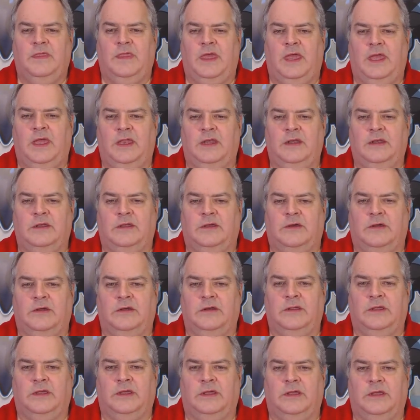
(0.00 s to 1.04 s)
that
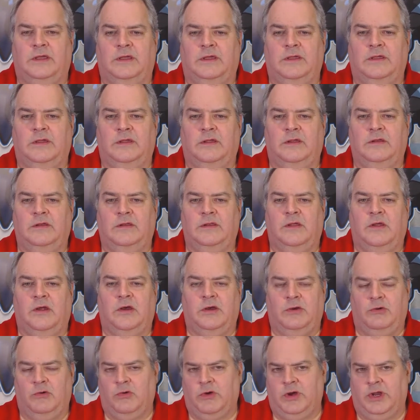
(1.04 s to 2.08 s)

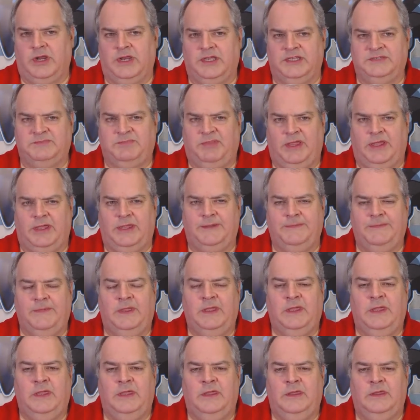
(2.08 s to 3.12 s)
RNOR play.
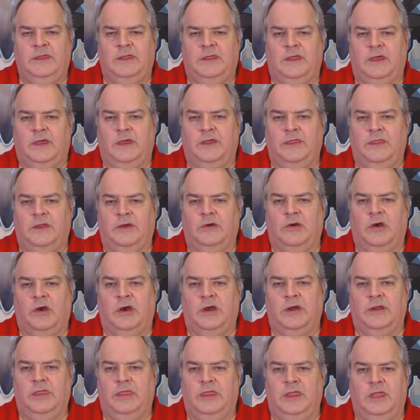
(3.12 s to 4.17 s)
There
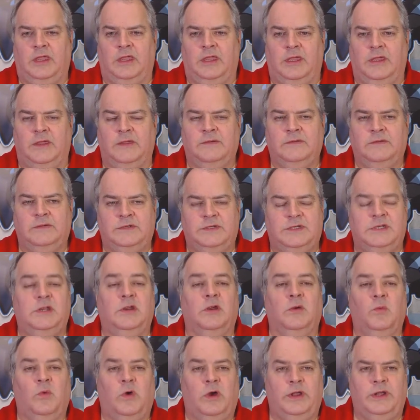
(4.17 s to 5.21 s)
are the
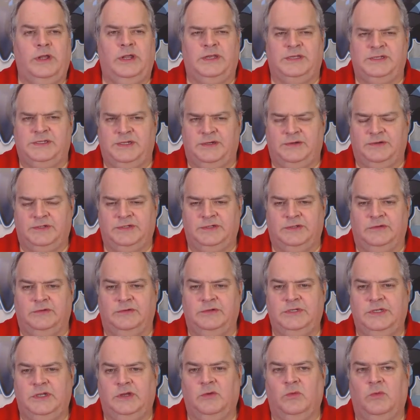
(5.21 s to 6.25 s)
Tier 1 and Tier
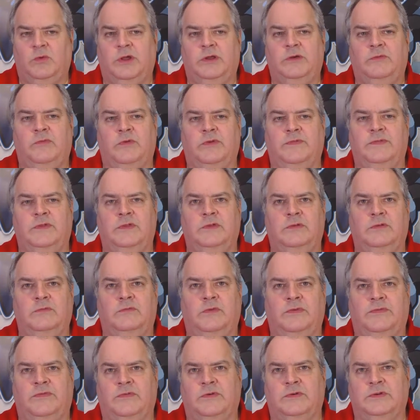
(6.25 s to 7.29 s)
2. Tier 1
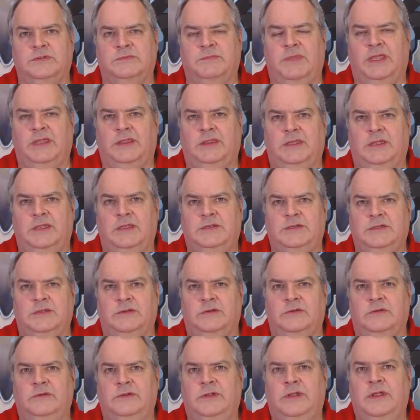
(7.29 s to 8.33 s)
refers mainly
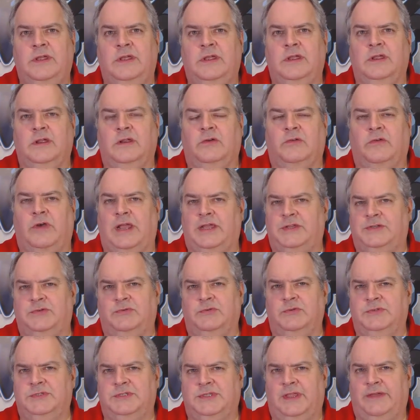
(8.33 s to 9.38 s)
to
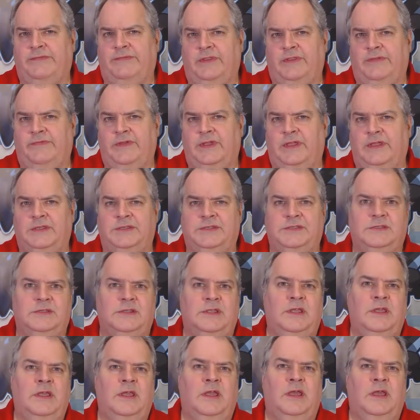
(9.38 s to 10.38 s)
grassroots level events,